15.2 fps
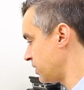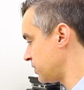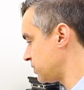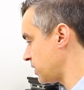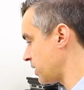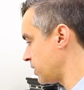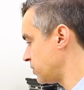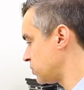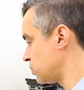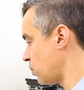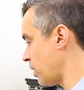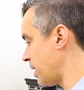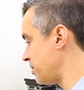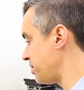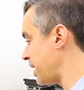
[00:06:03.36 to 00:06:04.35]
the second
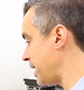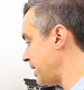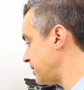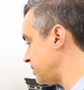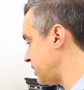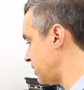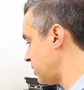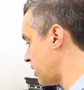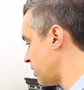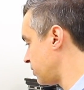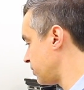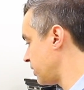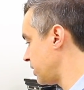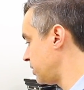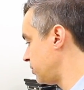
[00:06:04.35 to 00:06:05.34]
swipe,
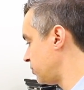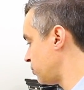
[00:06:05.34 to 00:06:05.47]
1800,